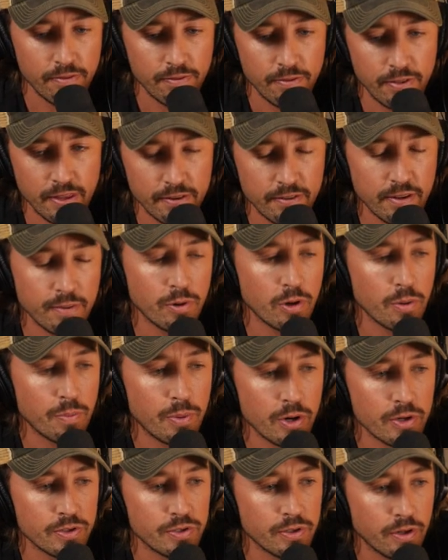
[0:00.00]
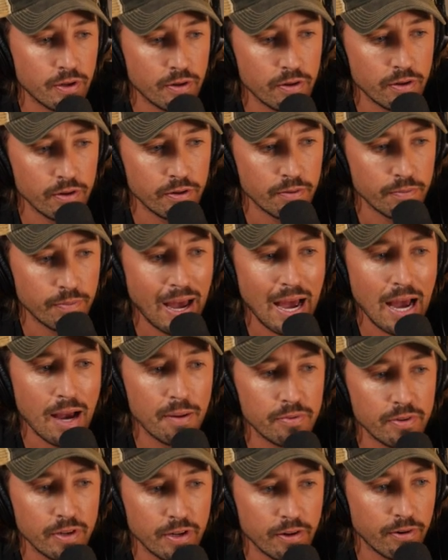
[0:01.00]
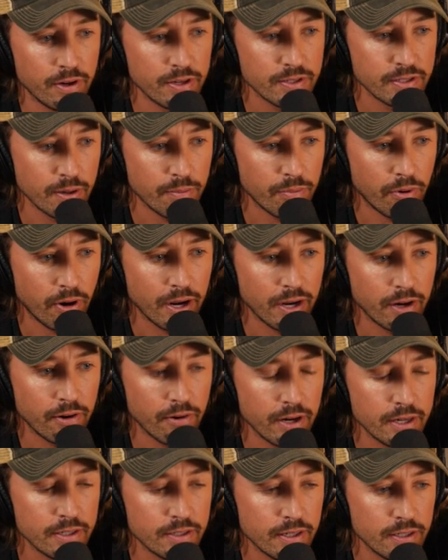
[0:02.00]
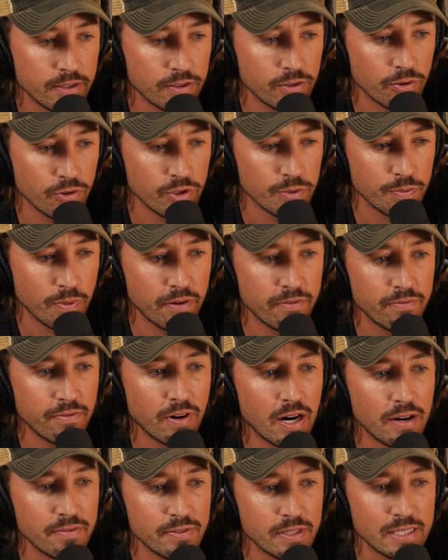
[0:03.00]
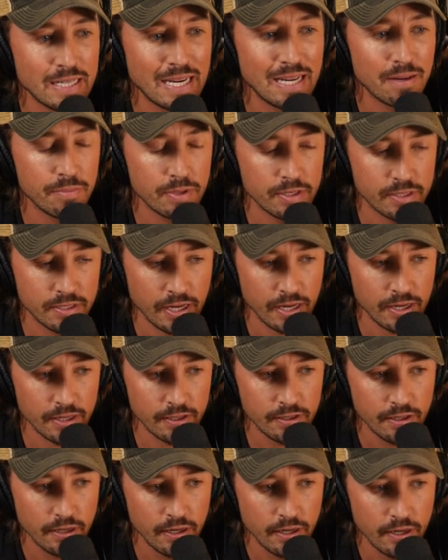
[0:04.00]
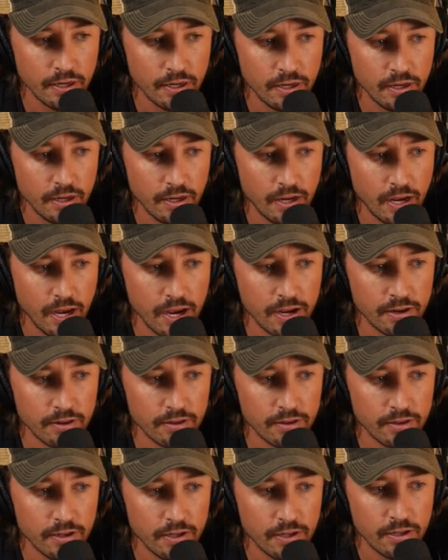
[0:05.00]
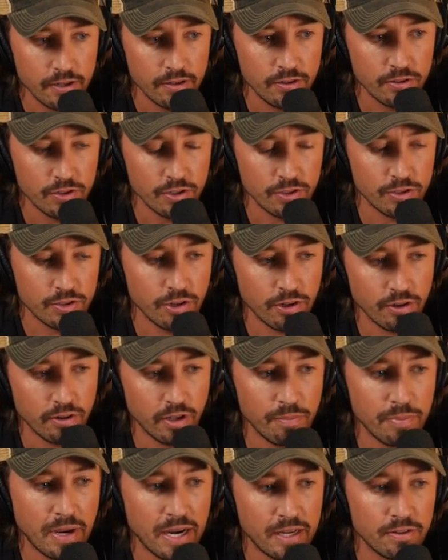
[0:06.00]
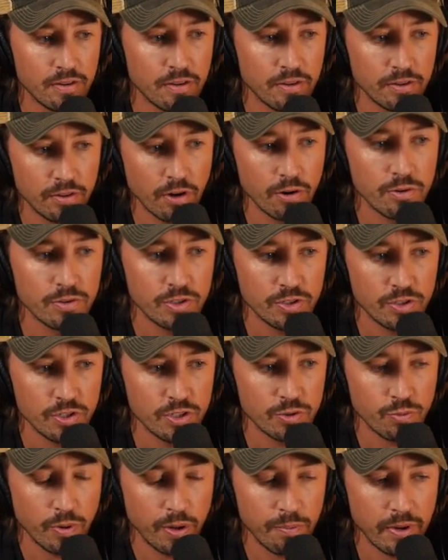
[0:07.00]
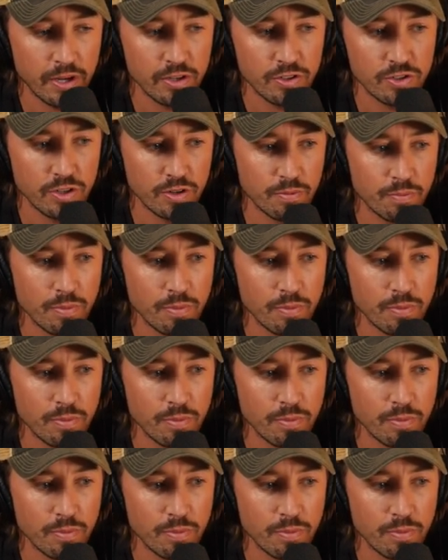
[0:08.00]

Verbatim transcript: the typical person can perhaps increase their brain creatine stores by 5 to 10%. And yeah. just circling back to the dosages we mentioned